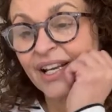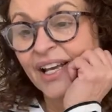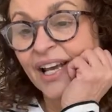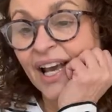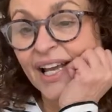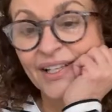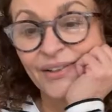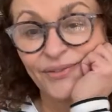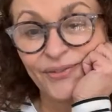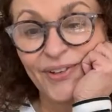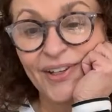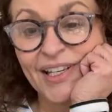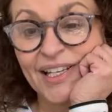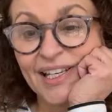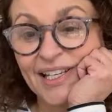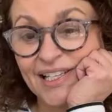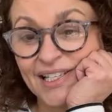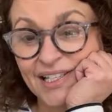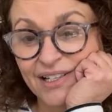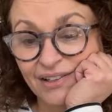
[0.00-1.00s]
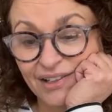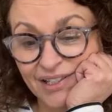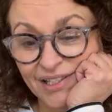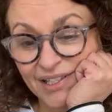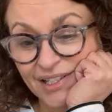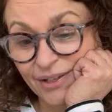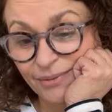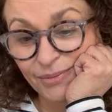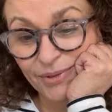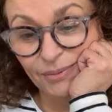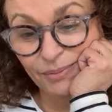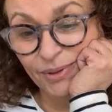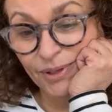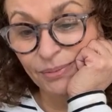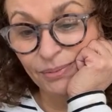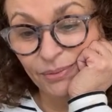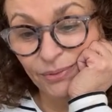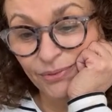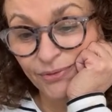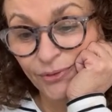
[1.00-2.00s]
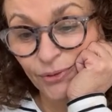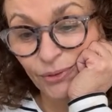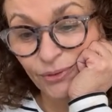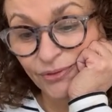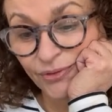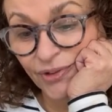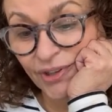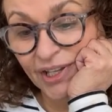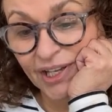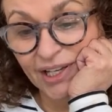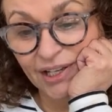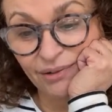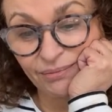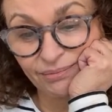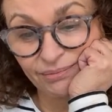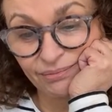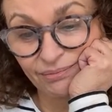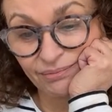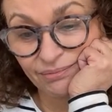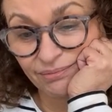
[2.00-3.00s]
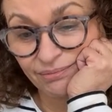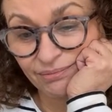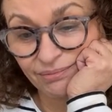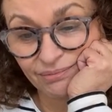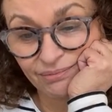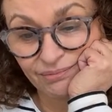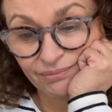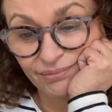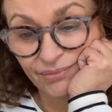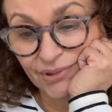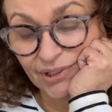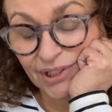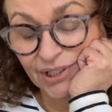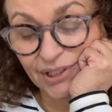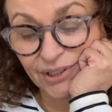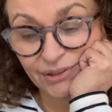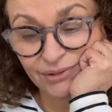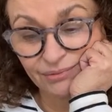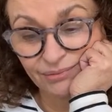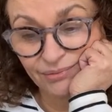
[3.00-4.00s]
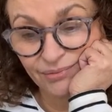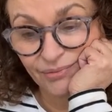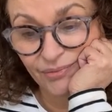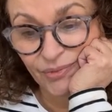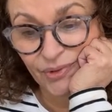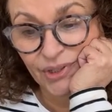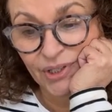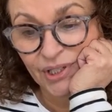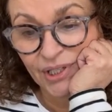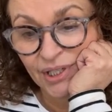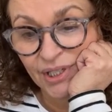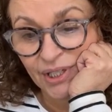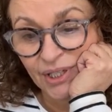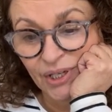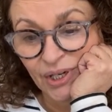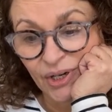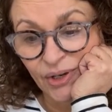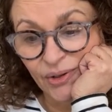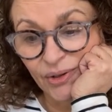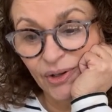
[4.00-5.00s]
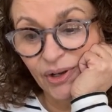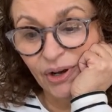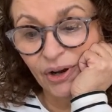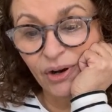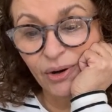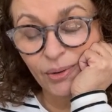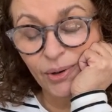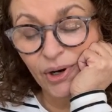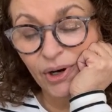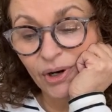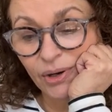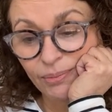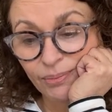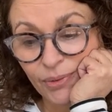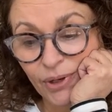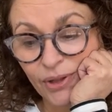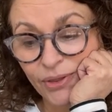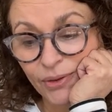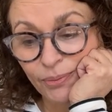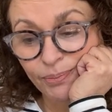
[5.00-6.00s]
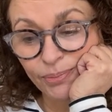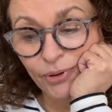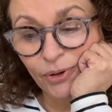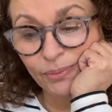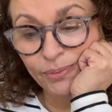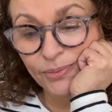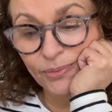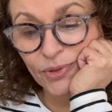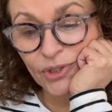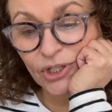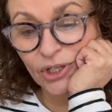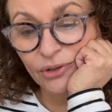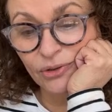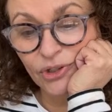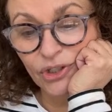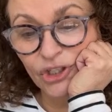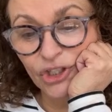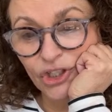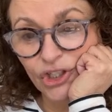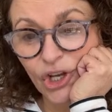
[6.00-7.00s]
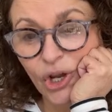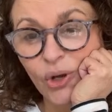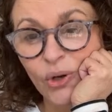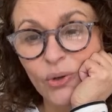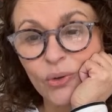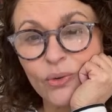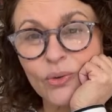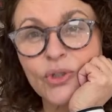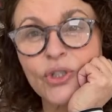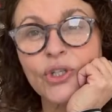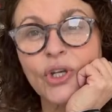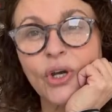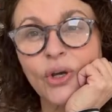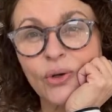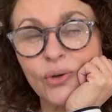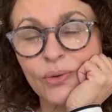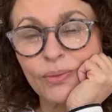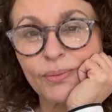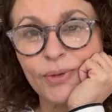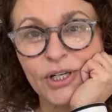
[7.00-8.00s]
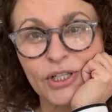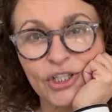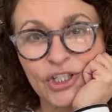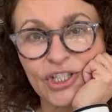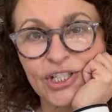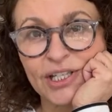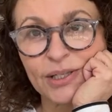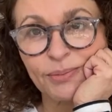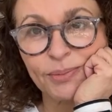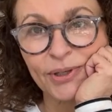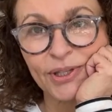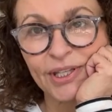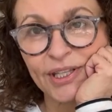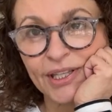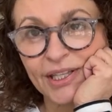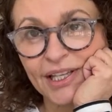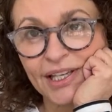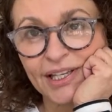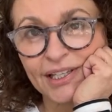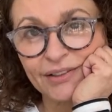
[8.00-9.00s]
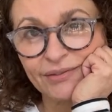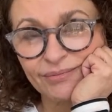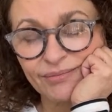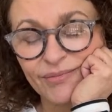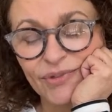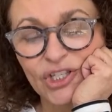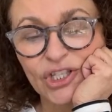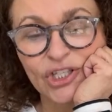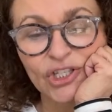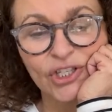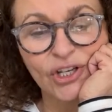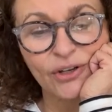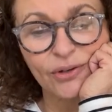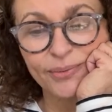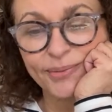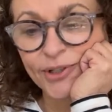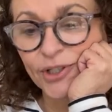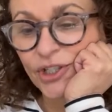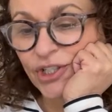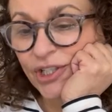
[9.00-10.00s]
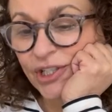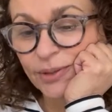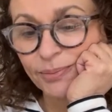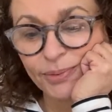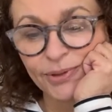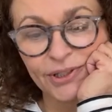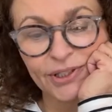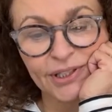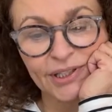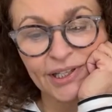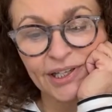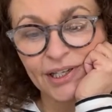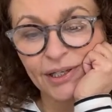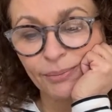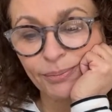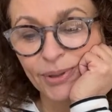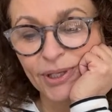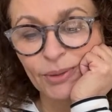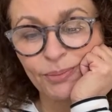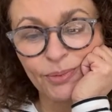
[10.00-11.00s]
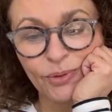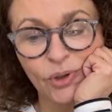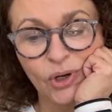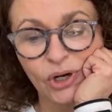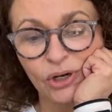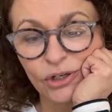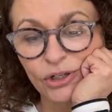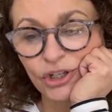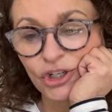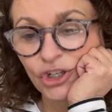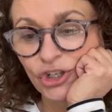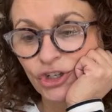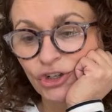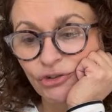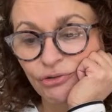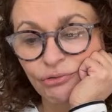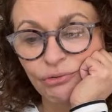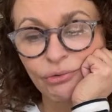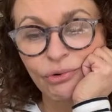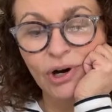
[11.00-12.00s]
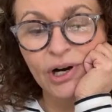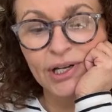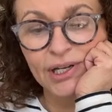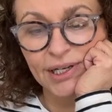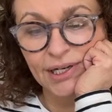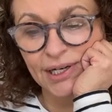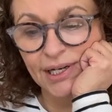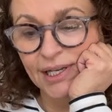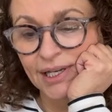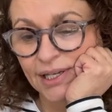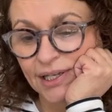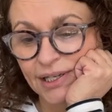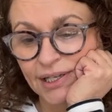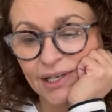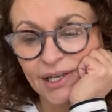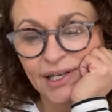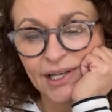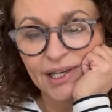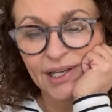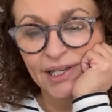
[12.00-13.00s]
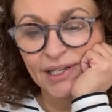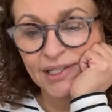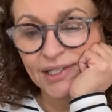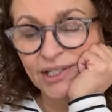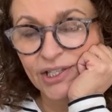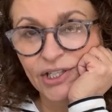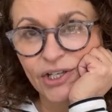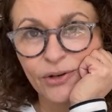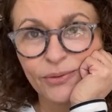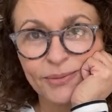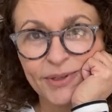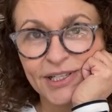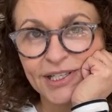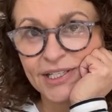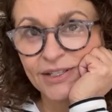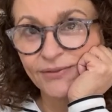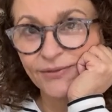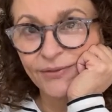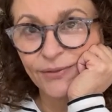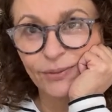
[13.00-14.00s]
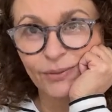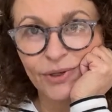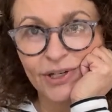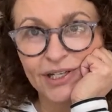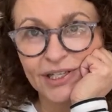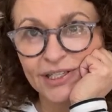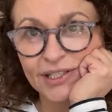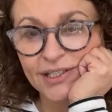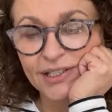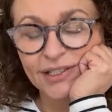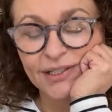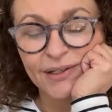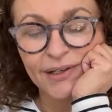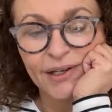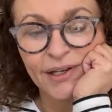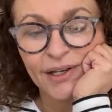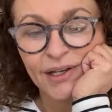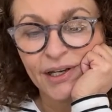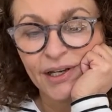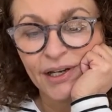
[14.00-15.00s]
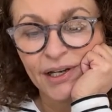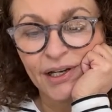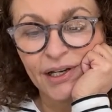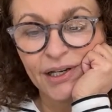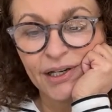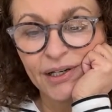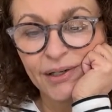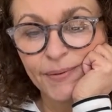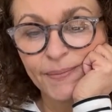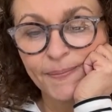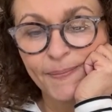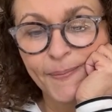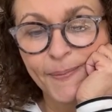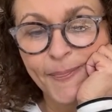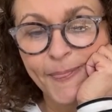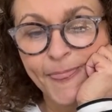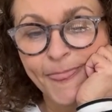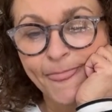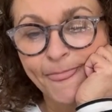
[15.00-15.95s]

and the thing is, like, so many people will fall for that, you know. Our, our, the problems go so, so much deeper than that. So much deeper than that. People are struggling in so many different ways. Um,